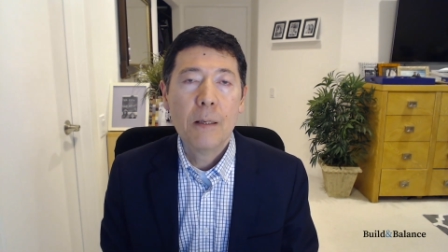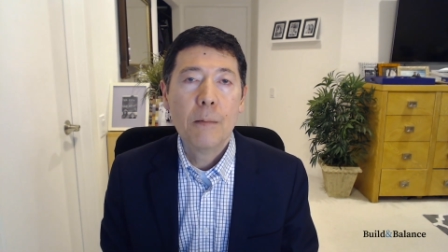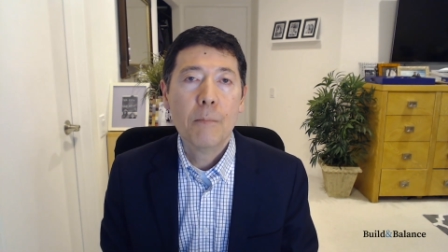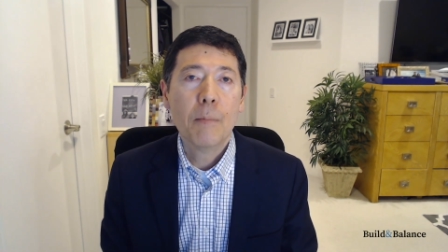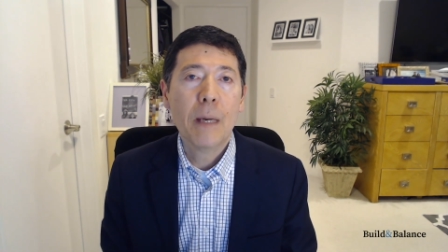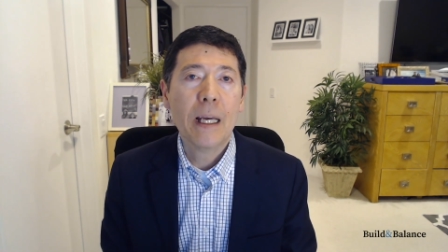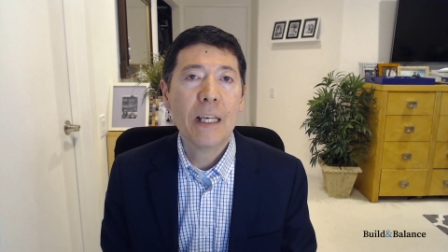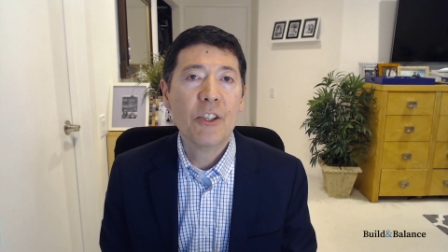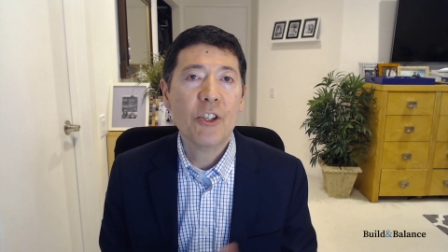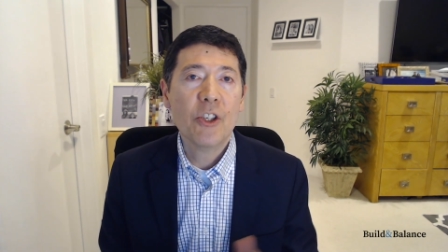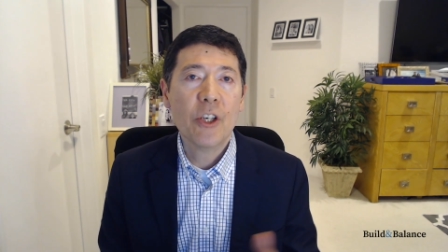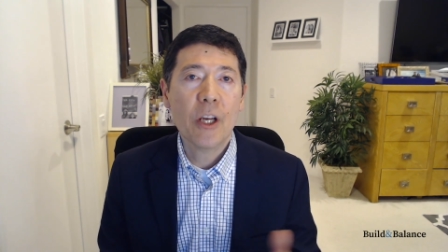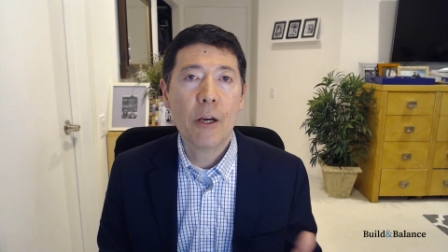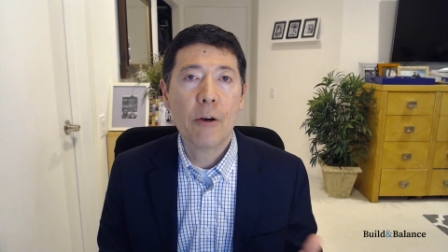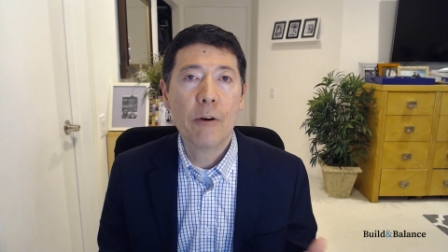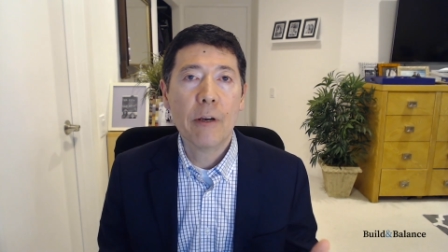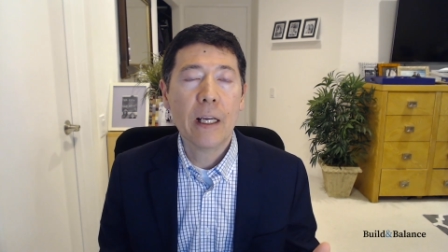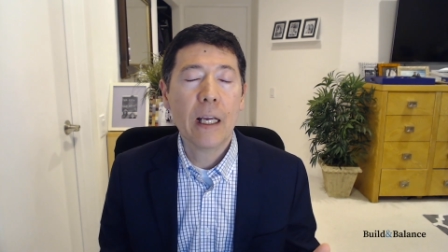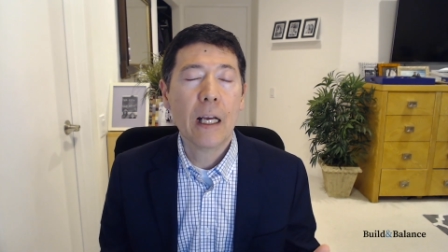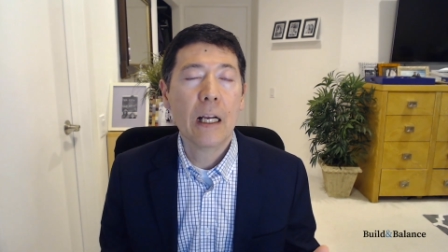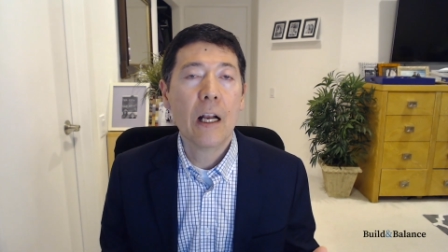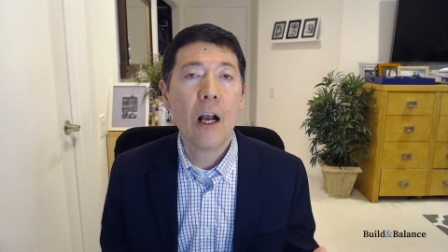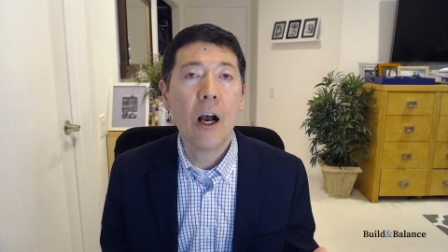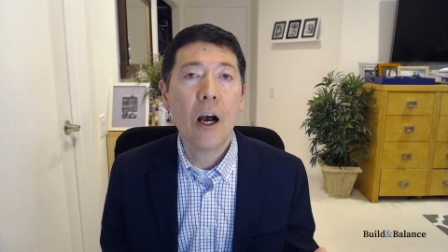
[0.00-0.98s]
by
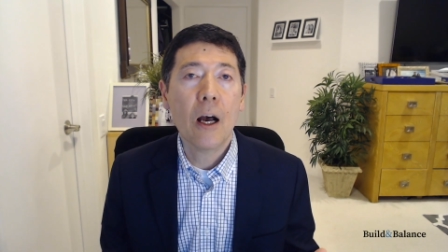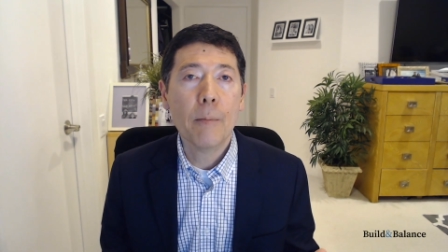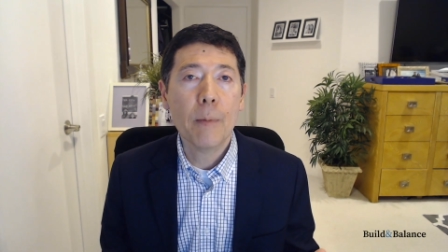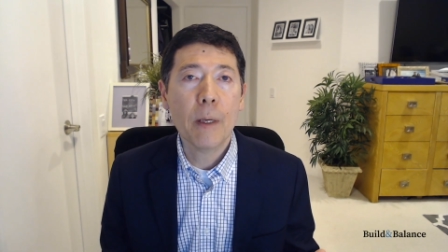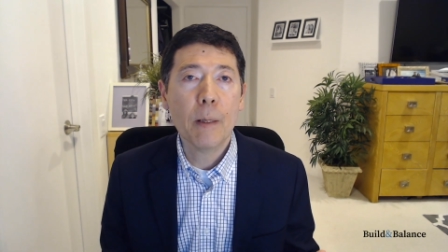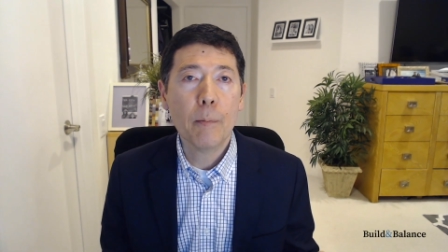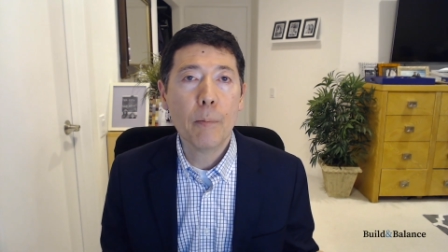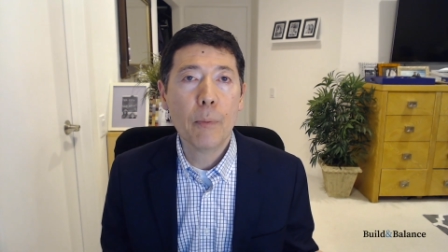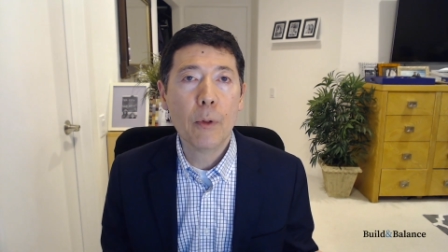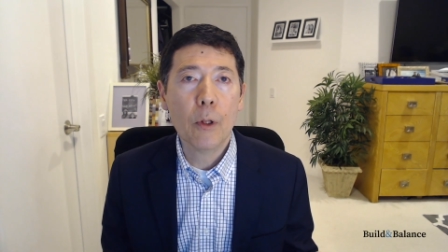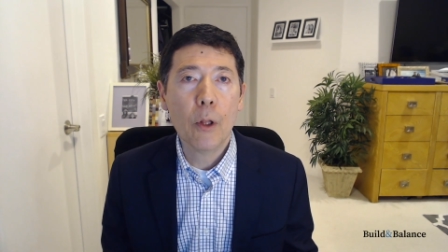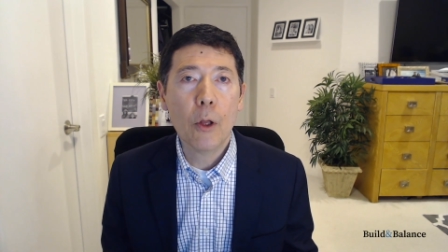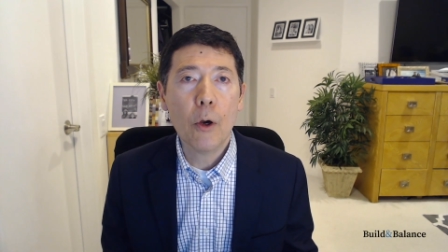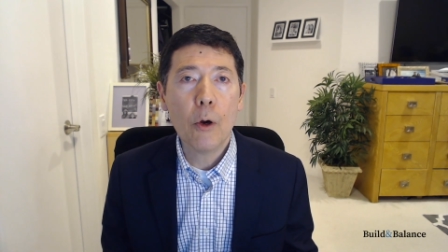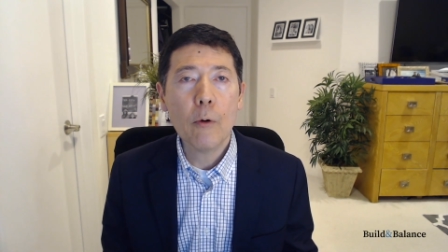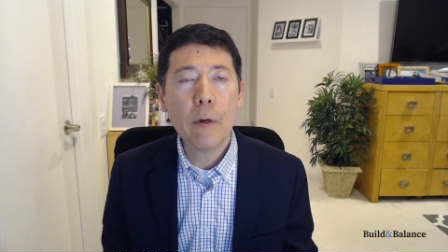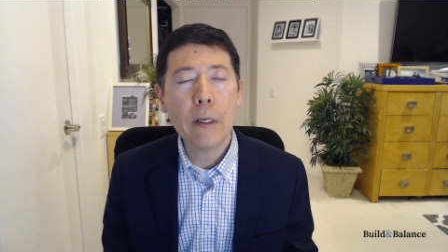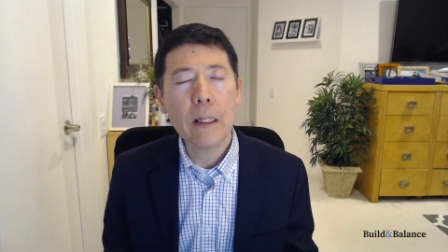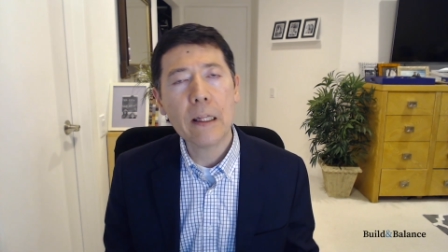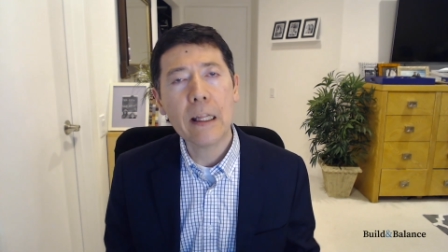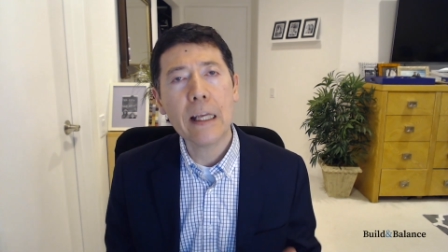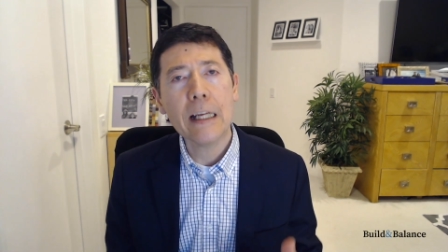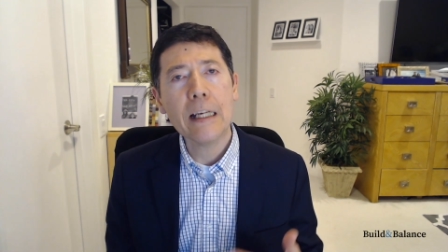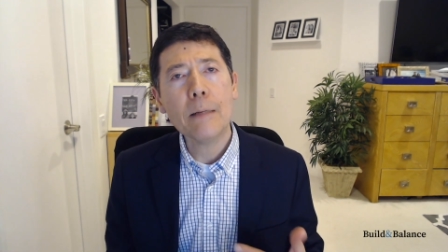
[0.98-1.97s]
sharing a comment below
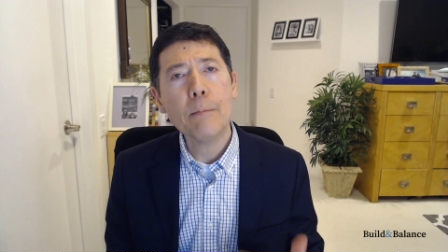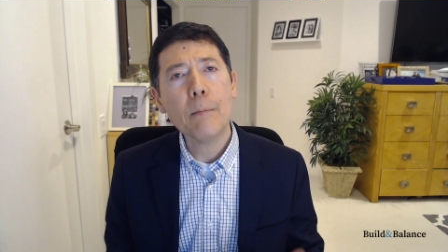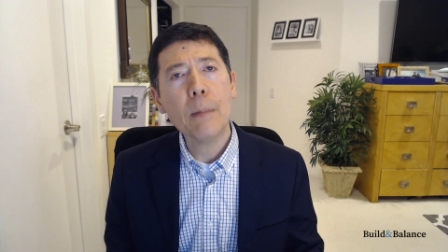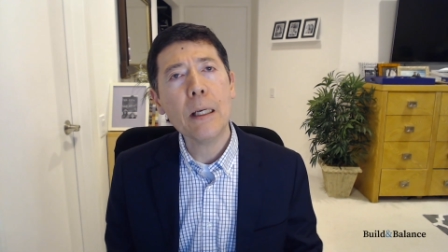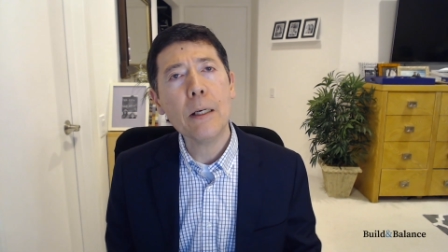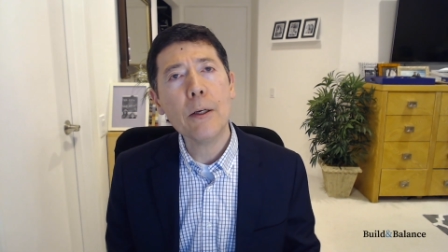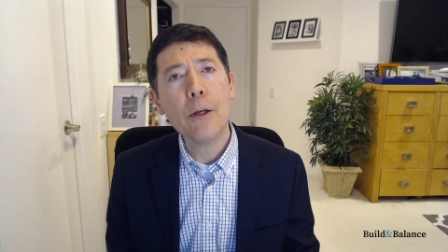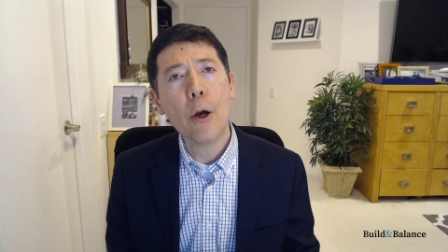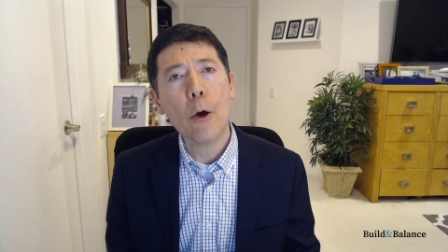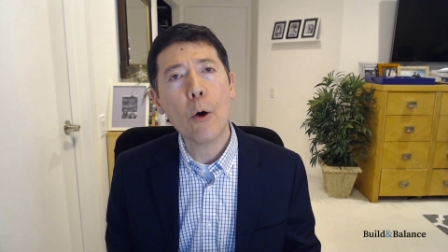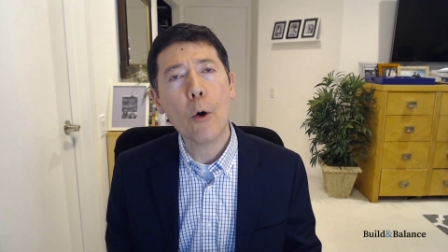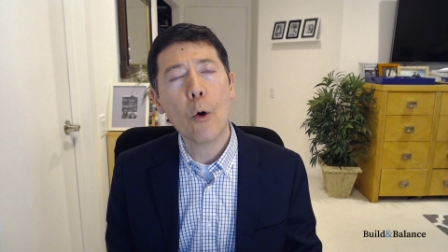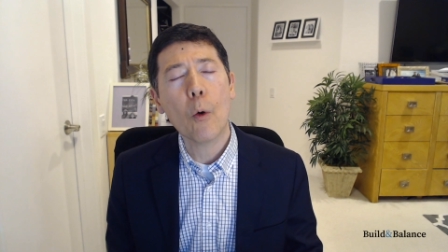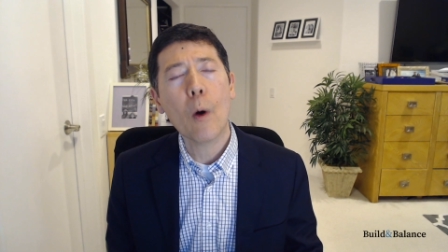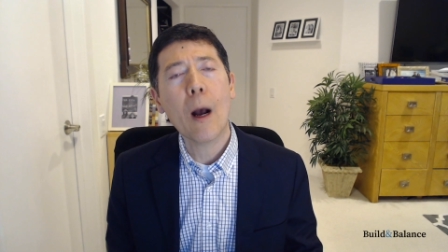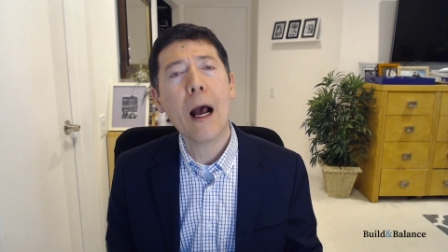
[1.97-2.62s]
and letting me know